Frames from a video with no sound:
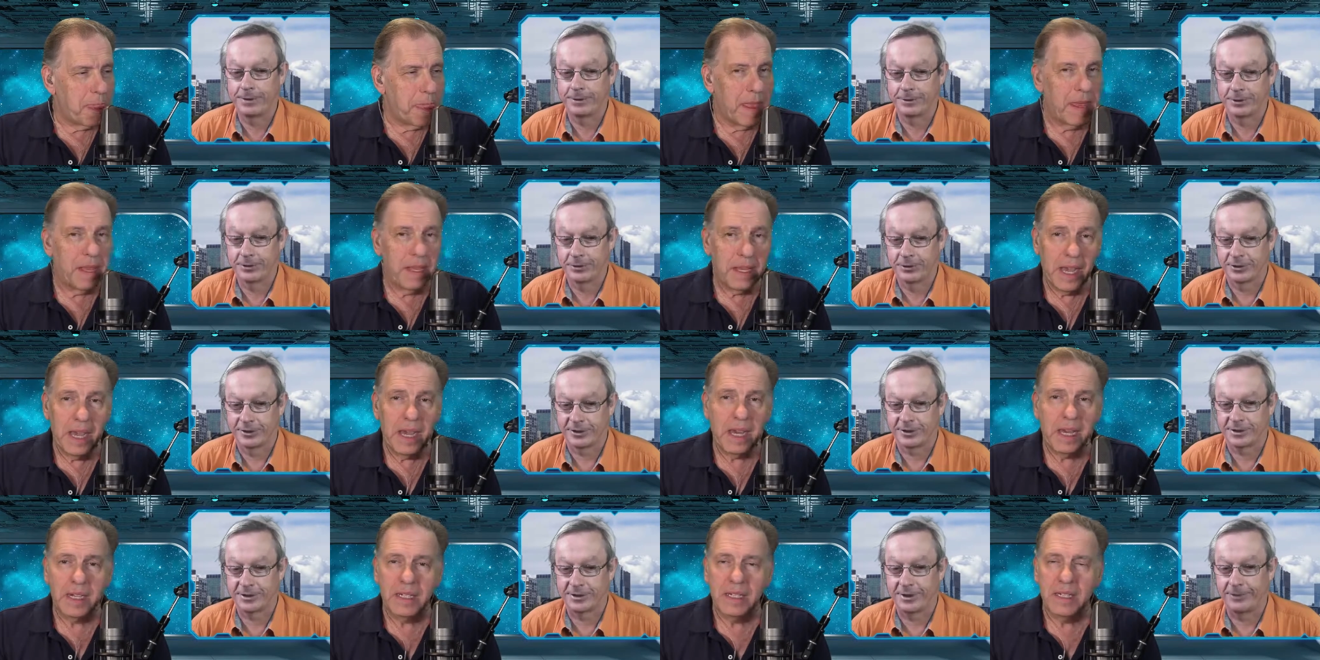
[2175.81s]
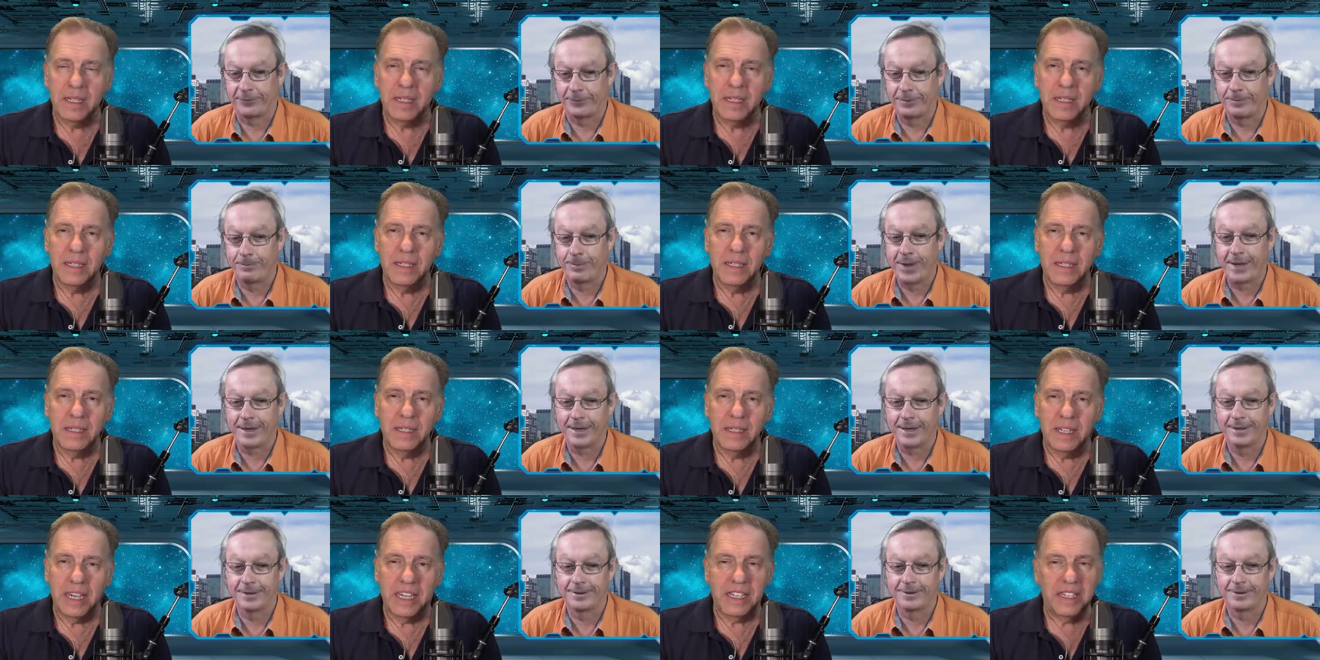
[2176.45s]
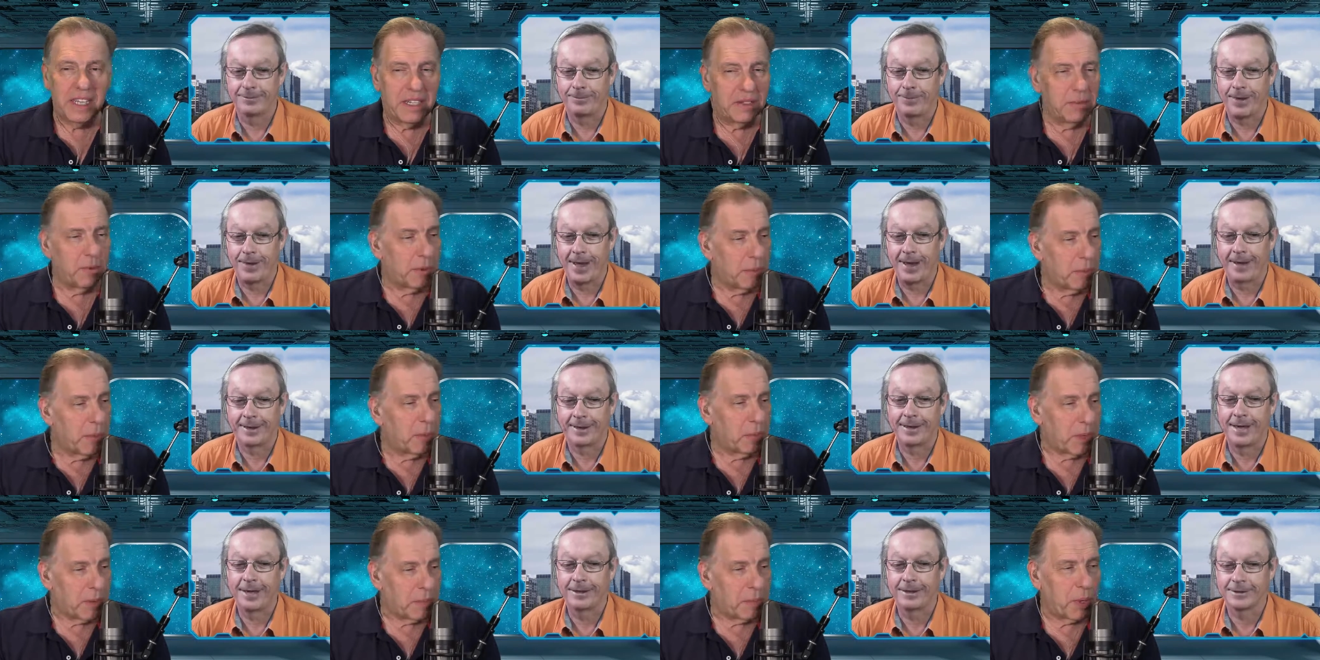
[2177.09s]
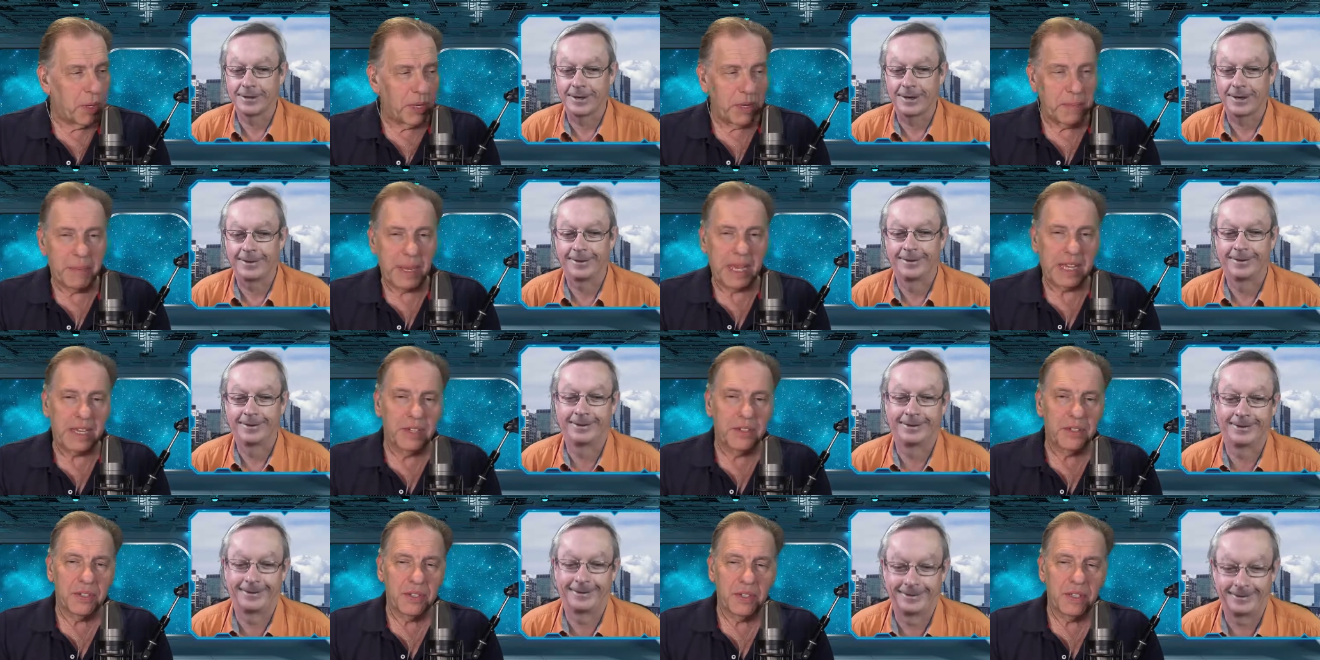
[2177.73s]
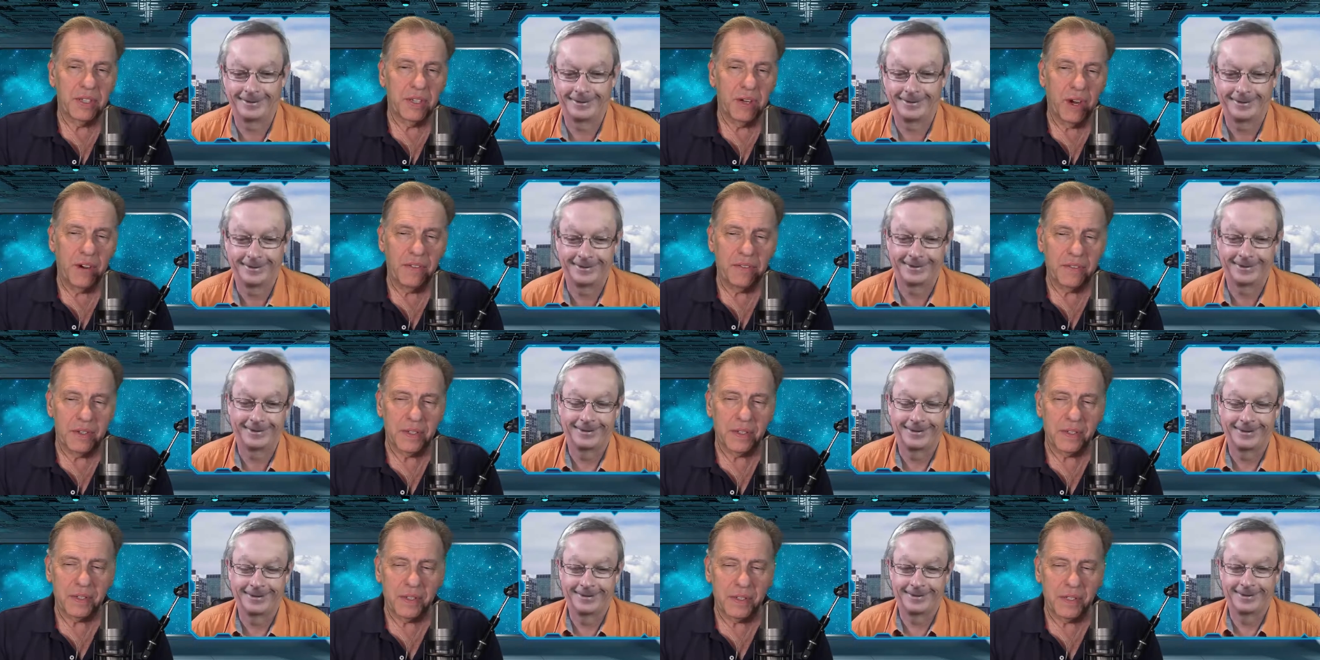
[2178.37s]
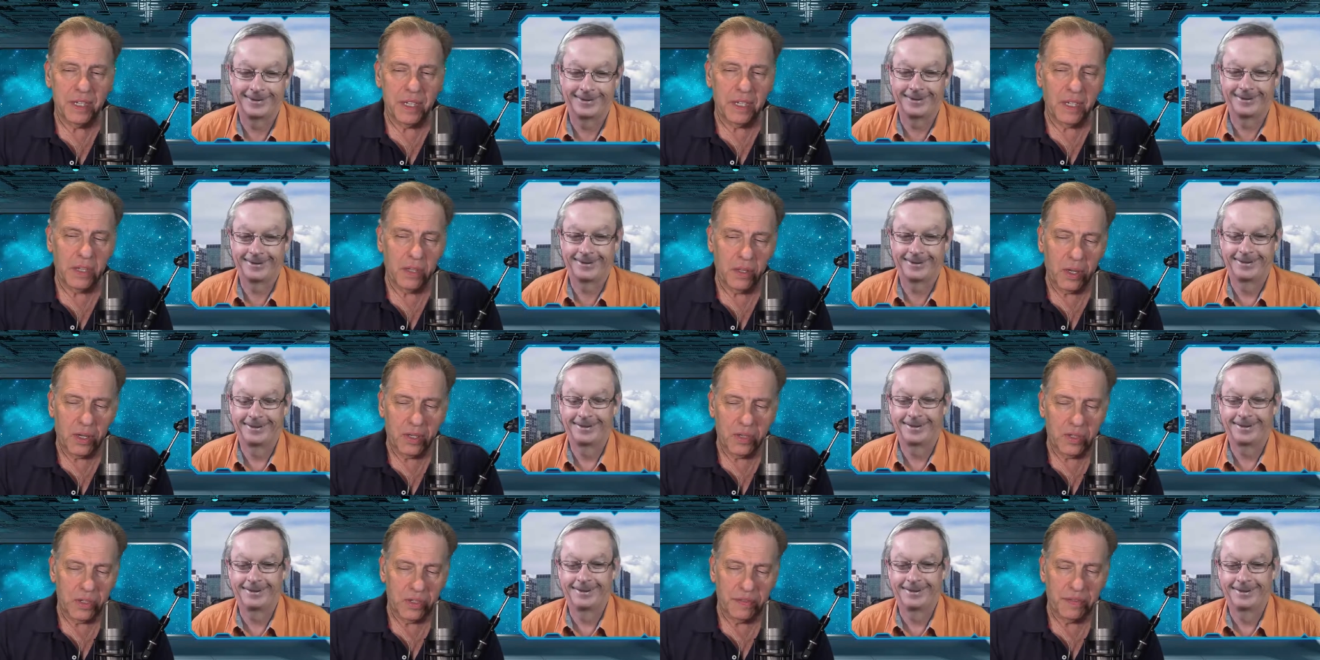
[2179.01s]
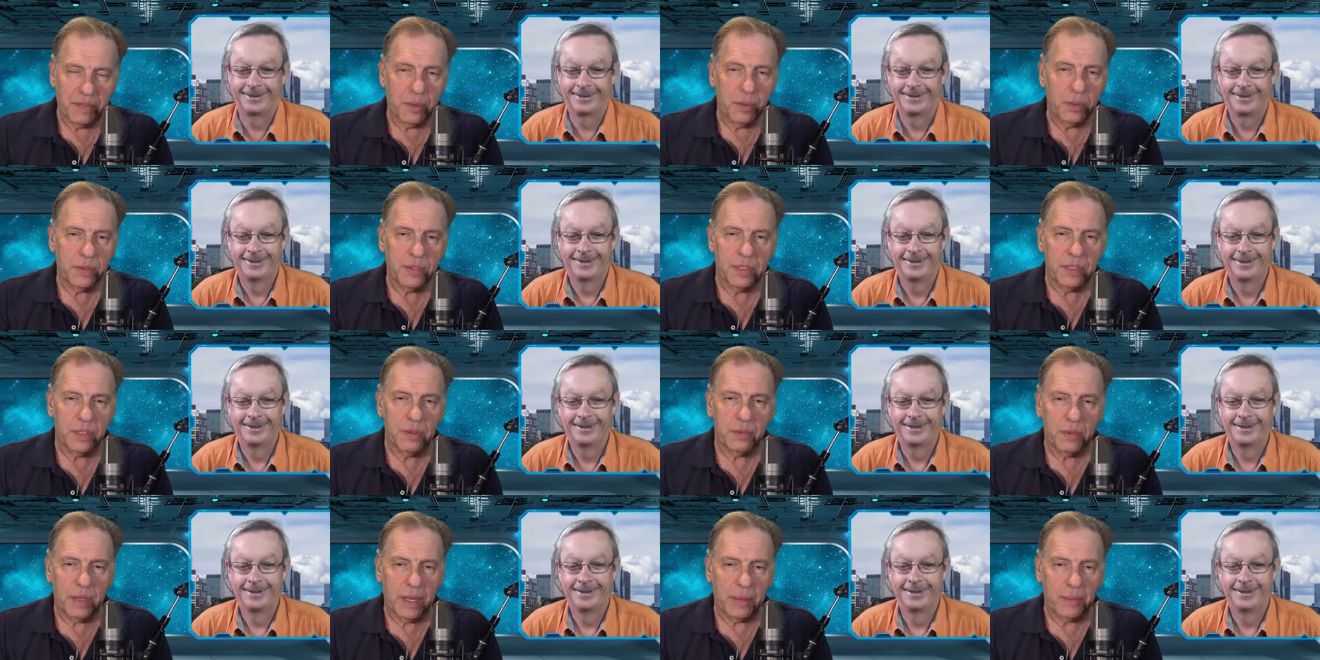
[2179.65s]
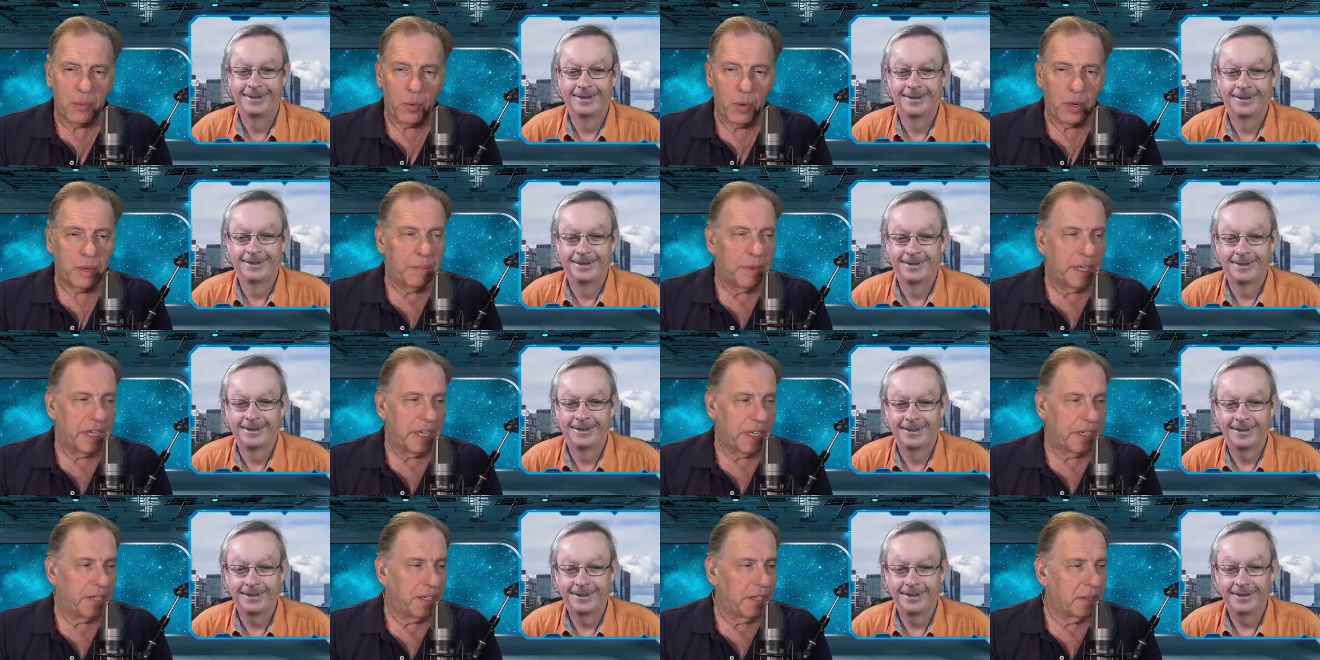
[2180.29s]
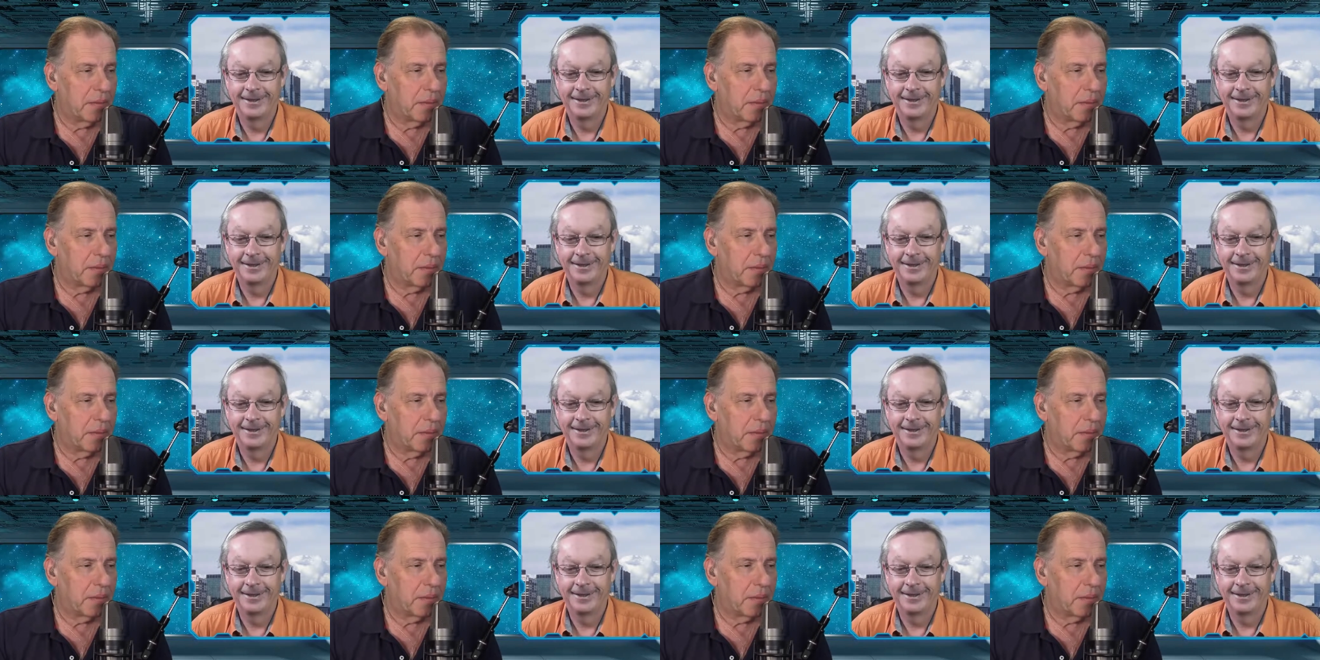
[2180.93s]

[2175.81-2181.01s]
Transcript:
Speaker 1: and just stuff it back in. And then remember, we brought it back into the office, and Clark just folds it in like 1 minute.